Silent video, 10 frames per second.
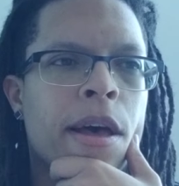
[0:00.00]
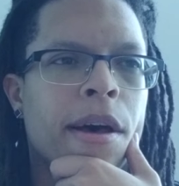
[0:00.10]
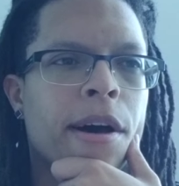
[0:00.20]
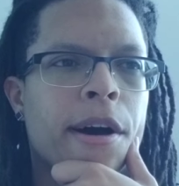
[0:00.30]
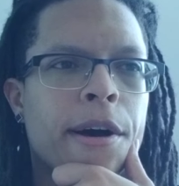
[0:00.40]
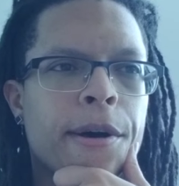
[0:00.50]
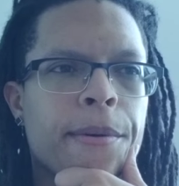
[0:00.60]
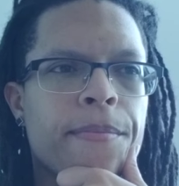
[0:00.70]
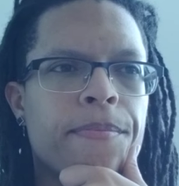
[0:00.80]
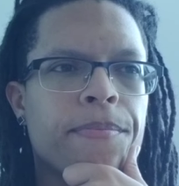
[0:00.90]

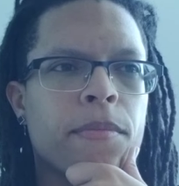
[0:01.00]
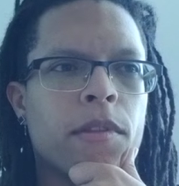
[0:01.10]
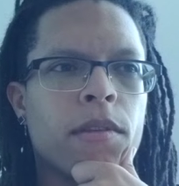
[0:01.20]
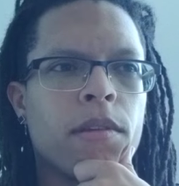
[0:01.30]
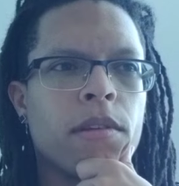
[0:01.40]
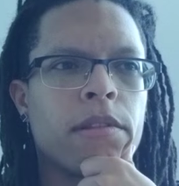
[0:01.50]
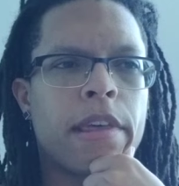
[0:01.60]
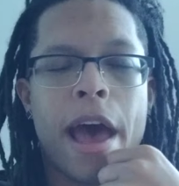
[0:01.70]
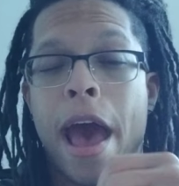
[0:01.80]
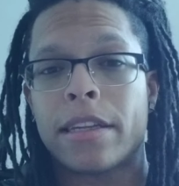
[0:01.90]

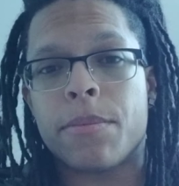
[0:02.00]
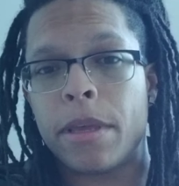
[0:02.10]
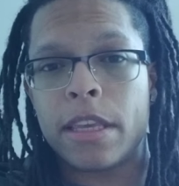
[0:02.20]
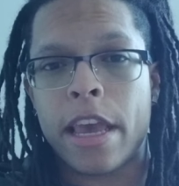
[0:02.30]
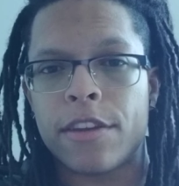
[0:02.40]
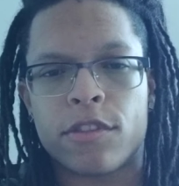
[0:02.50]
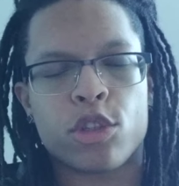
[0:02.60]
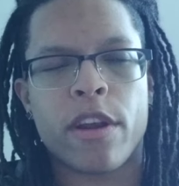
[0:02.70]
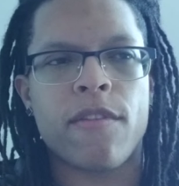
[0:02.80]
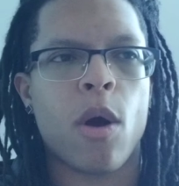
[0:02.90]
That hasn't been the case for
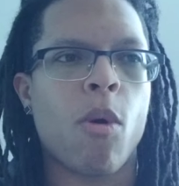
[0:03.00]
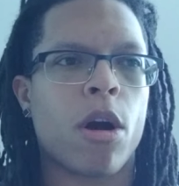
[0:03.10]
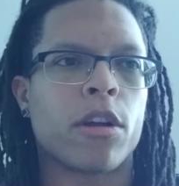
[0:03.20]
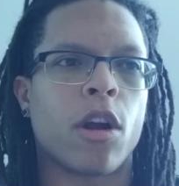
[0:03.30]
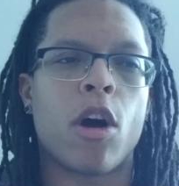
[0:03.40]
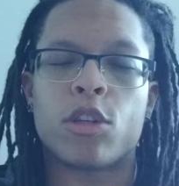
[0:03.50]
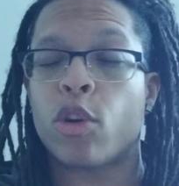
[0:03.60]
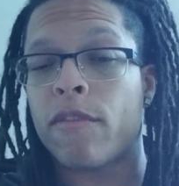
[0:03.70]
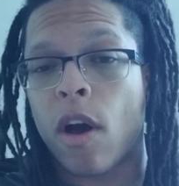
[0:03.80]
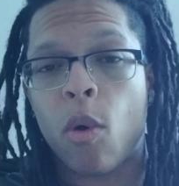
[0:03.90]
Trayvon Walker. All
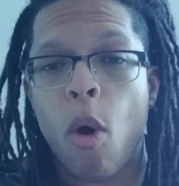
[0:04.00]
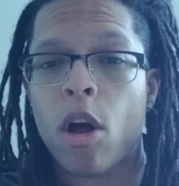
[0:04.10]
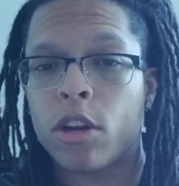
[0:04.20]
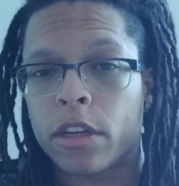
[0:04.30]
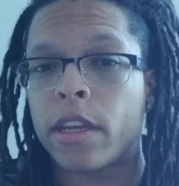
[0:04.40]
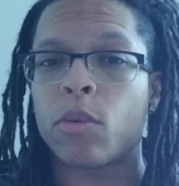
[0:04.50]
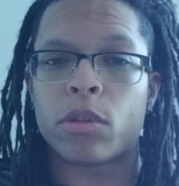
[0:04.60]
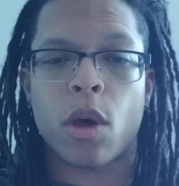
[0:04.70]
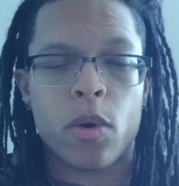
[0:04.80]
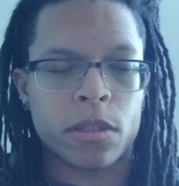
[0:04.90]
Trayvon Walker did
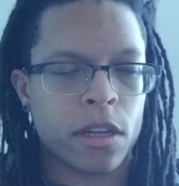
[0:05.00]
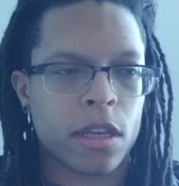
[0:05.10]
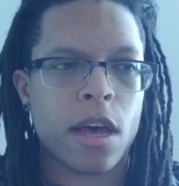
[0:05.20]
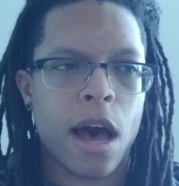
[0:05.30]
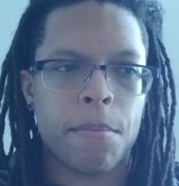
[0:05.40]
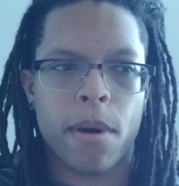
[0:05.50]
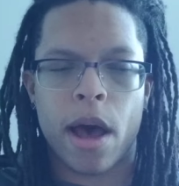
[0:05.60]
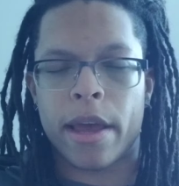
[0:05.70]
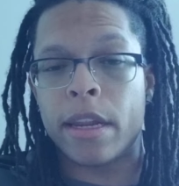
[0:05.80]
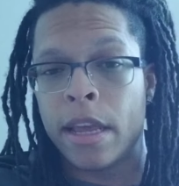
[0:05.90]
was go into the
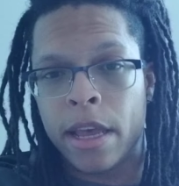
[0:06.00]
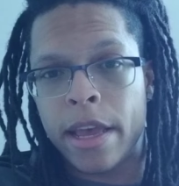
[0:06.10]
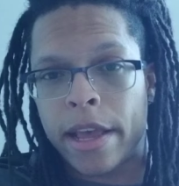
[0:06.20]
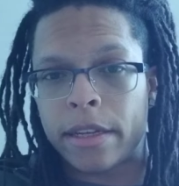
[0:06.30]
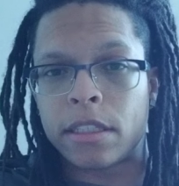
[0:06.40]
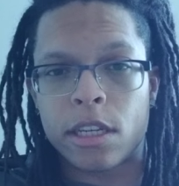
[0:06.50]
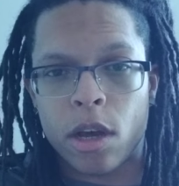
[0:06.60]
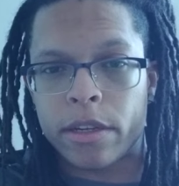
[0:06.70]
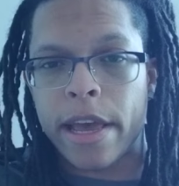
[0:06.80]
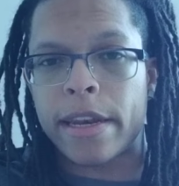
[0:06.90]
combine and, you
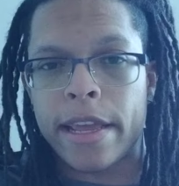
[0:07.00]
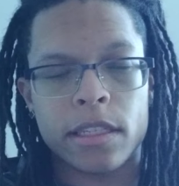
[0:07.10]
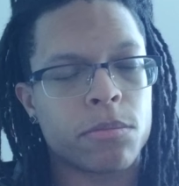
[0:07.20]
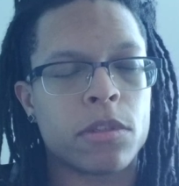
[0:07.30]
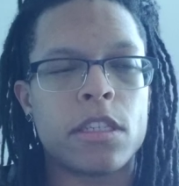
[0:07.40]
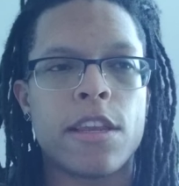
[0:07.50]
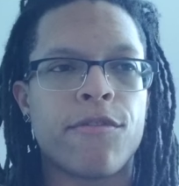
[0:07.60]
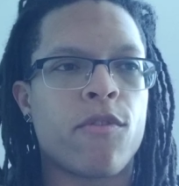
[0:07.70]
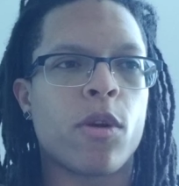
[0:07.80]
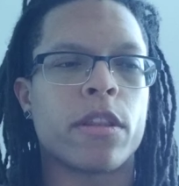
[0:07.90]
know, detonate some
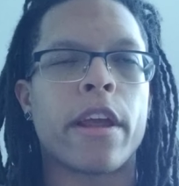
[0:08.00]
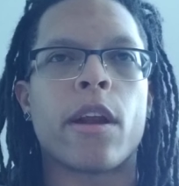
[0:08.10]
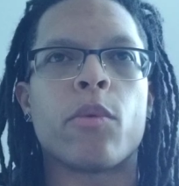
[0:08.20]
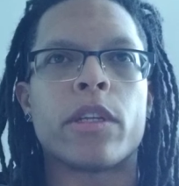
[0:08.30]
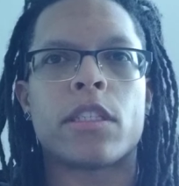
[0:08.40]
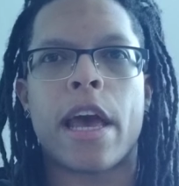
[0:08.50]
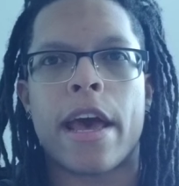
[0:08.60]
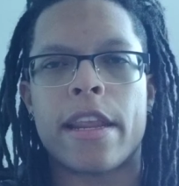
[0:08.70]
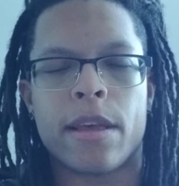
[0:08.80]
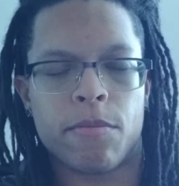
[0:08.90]
C4 there, which
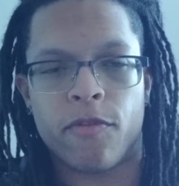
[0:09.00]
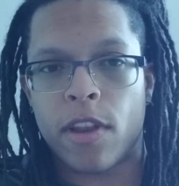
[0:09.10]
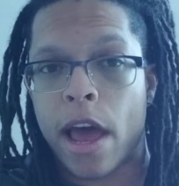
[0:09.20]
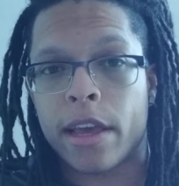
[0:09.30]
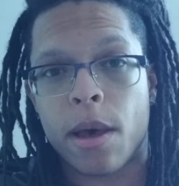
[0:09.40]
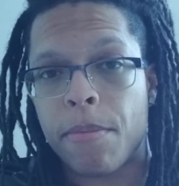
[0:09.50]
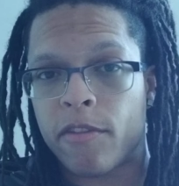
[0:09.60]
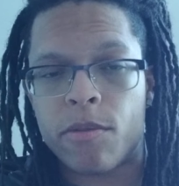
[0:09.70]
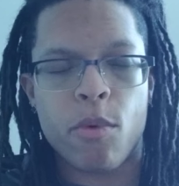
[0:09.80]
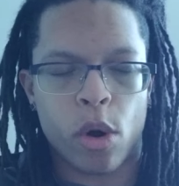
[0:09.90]
had him flying up
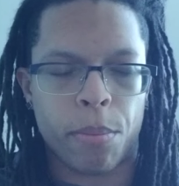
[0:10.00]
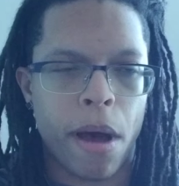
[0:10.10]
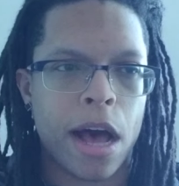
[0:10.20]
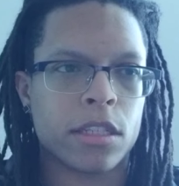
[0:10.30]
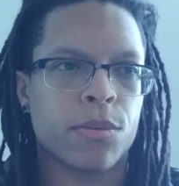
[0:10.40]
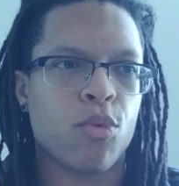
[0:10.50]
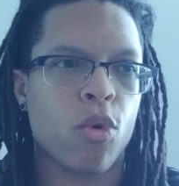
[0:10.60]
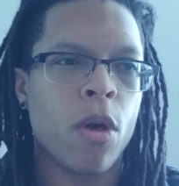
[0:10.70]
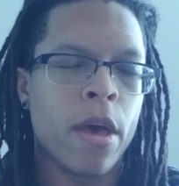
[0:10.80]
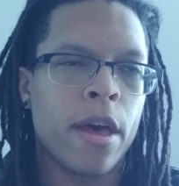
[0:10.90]
every board
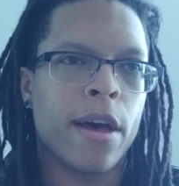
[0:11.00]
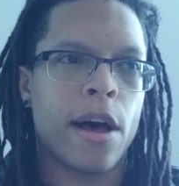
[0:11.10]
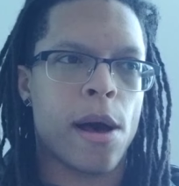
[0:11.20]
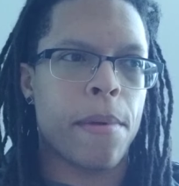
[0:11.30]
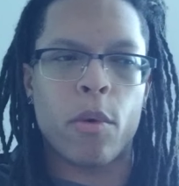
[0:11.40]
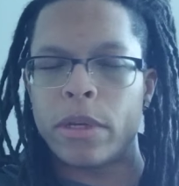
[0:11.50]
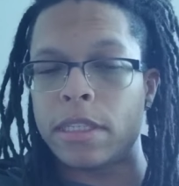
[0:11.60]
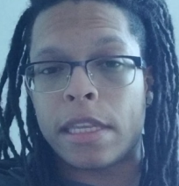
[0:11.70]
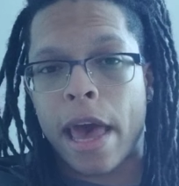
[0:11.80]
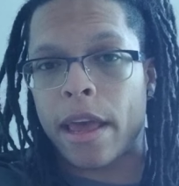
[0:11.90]
possible. And we
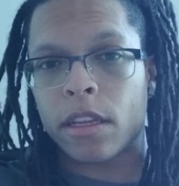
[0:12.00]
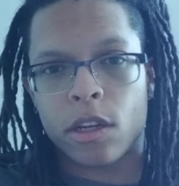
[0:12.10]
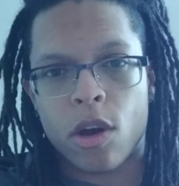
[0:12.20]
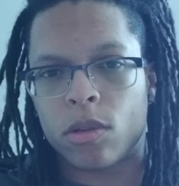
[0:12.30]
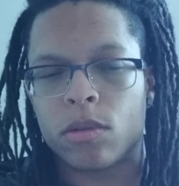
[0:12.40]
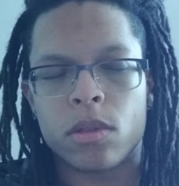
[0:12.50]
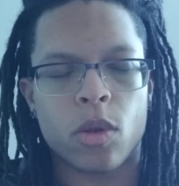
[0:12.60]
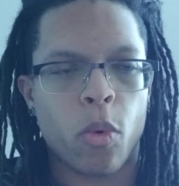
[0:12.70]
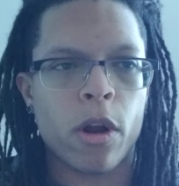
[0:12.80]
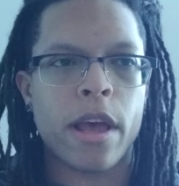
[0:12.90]
see that, you know,
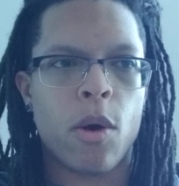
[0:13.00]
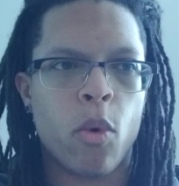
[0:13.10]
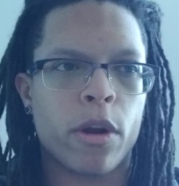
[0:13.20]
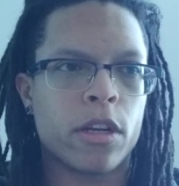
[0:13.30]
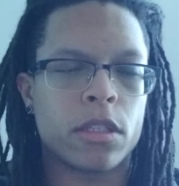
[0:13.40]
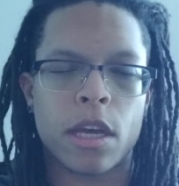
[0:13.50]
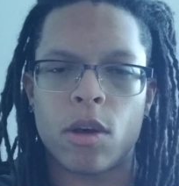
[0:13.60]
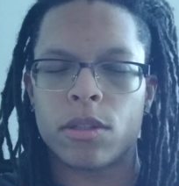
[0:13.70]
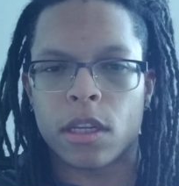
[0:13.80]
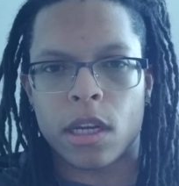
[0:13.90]
the workout warriors that
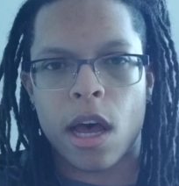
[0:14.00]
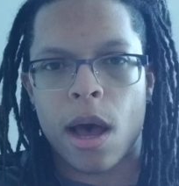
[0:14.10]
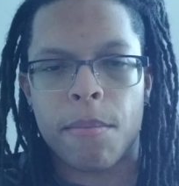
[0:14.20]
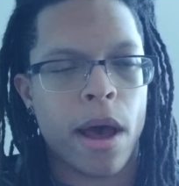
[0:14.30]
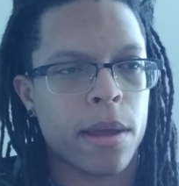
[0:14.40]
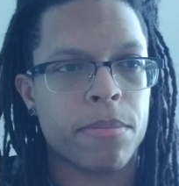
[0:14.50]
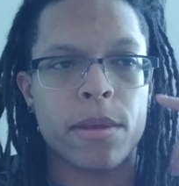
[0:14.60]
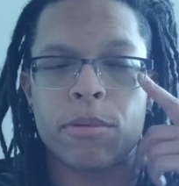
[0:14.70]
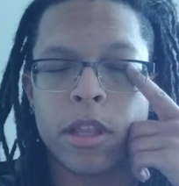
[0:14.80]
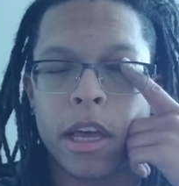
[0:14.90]
go to the combine,
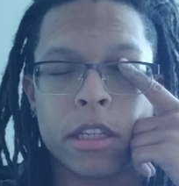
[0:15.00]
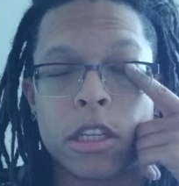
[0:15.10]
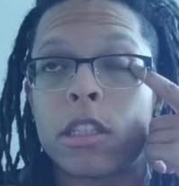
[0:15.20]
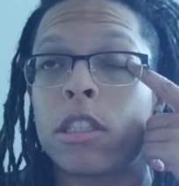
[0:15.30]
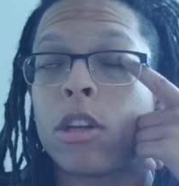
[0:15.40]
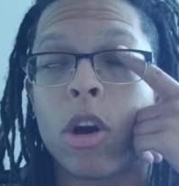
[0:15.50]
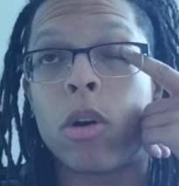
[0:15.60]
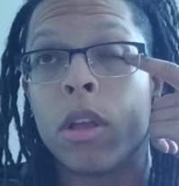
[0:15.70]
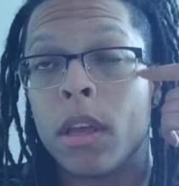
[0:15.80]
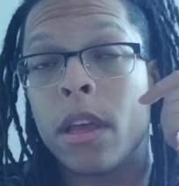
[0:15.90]
people that just, you
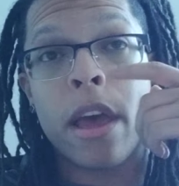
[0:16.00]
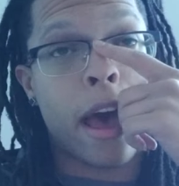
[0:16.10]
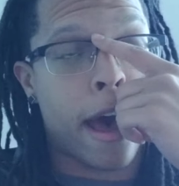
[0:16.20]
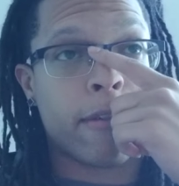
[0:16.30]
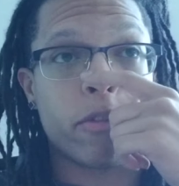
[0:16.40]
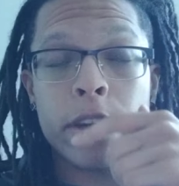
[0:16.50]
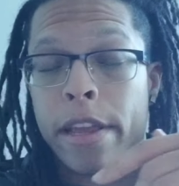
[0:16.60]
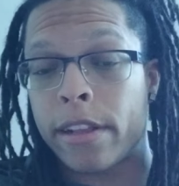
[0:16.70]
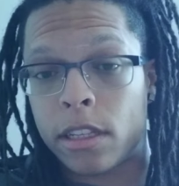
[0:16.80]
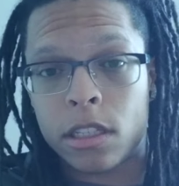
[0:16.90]
know, have
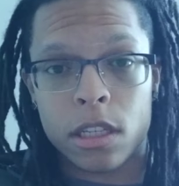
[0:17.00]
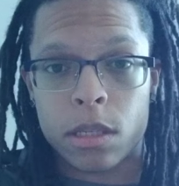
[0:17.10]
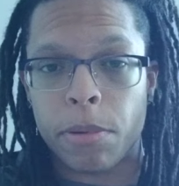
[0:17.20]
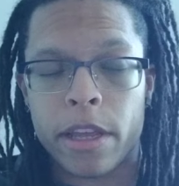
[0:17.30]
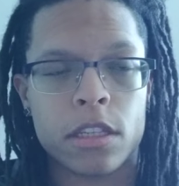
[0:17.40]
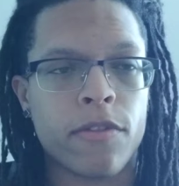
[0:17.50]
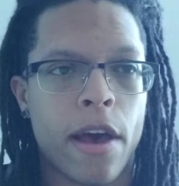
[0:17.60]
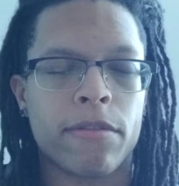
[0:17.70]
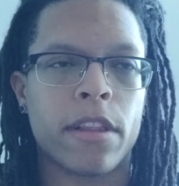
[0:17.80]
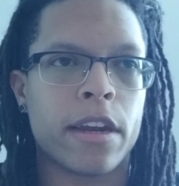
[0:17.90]
ridiculous displays of
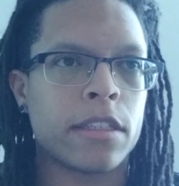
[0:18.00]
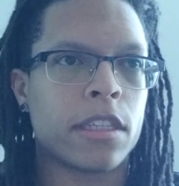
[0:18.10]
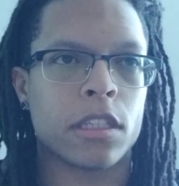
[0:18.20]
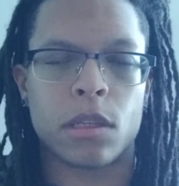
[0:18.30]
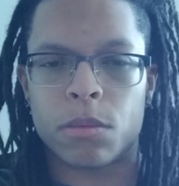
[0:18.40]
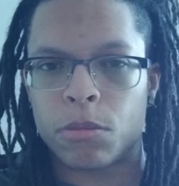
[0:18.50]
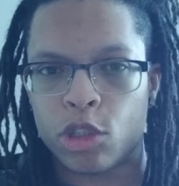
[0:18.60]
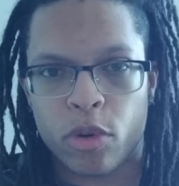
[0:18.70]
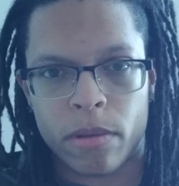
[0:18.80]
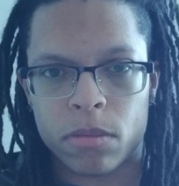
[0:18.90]
athleticism,
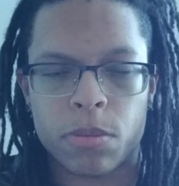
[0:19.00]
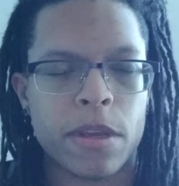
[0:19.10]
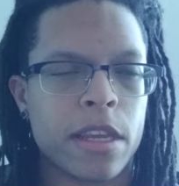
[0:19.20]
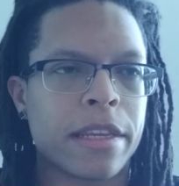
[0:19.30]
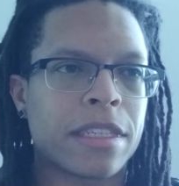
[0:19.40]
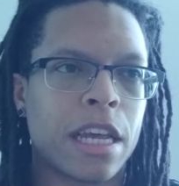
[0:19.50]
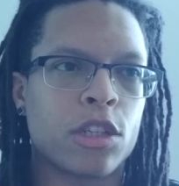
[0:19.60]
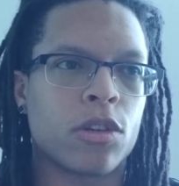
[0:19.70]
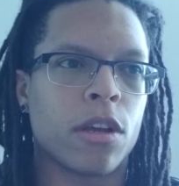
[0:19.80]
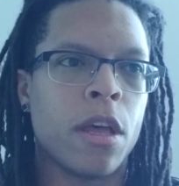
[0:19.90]
strength, speed,
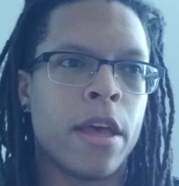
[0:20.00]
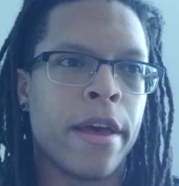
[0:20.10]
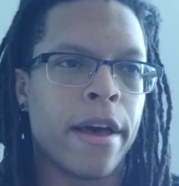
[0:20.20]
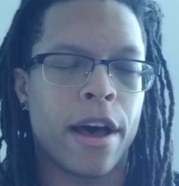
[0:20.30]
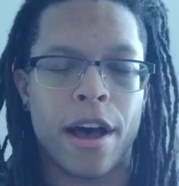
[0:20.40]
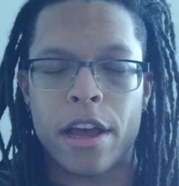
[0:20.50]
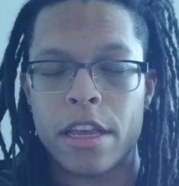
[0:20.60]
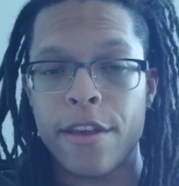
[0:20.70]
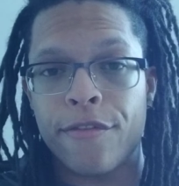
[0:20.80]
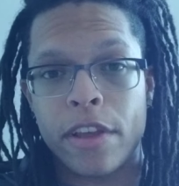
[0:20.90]
etc.
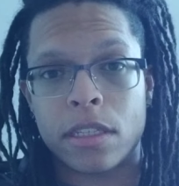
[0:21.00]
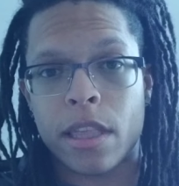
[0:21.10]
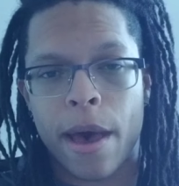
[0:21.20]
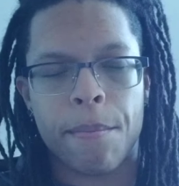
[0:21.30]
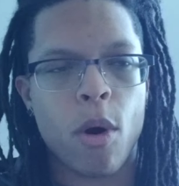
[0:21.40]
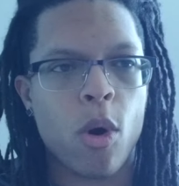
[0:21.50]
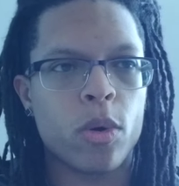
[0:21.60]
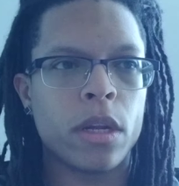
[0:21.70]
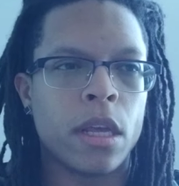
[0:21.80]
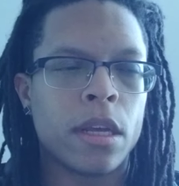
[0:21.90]
He fits that
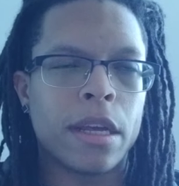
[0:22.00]
mold.